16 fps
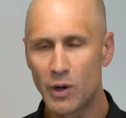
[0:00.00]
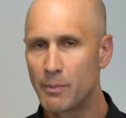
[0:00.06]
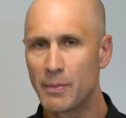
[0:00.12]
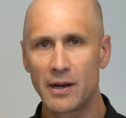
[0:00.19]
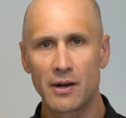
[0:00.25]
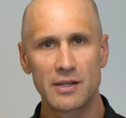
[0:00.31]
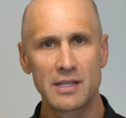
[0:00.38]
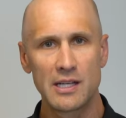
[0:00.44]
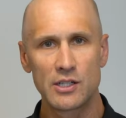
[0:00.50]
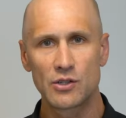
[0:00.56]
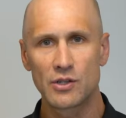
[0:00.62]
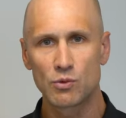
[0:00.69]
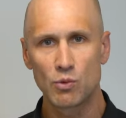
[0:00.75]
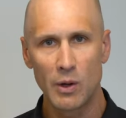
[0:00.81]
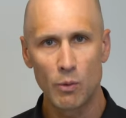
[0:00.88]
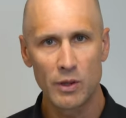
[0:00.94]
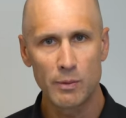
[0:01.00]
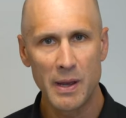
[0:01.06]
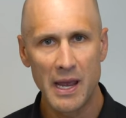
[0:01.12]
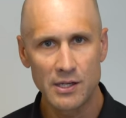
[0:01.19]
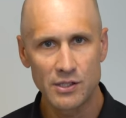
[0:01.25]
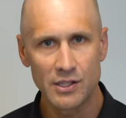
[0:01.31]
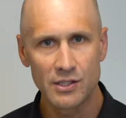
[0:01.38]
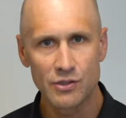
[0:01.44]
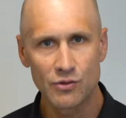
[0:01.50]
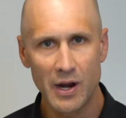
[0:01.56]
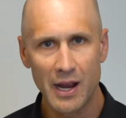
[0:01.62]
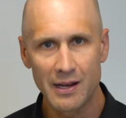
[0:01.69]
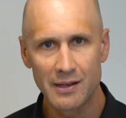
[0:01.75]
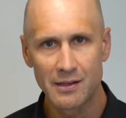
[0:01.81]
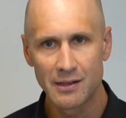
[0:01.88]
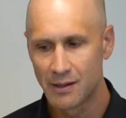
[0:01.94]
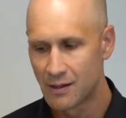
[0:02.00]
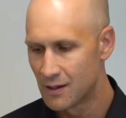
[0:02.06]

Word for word: What better teacher is one with patience, right?